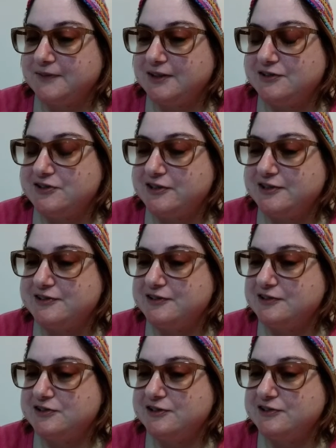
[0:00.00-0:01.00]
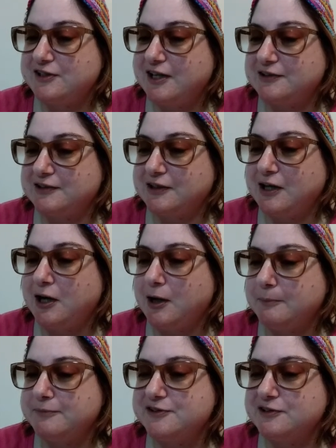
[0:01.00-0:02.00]
she's got the
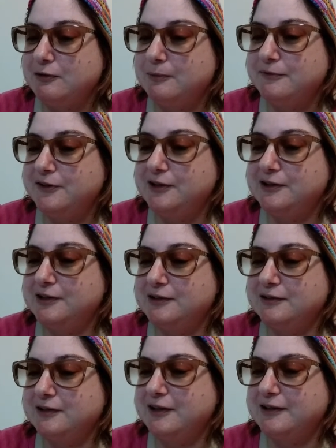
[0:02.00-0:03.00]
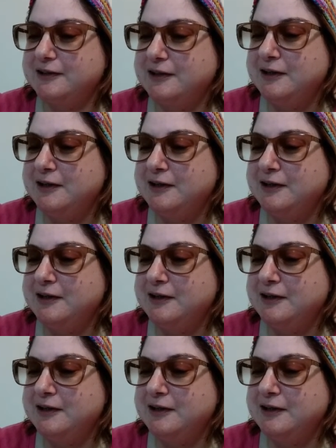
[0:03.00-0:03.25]
cups, so I'm thinking like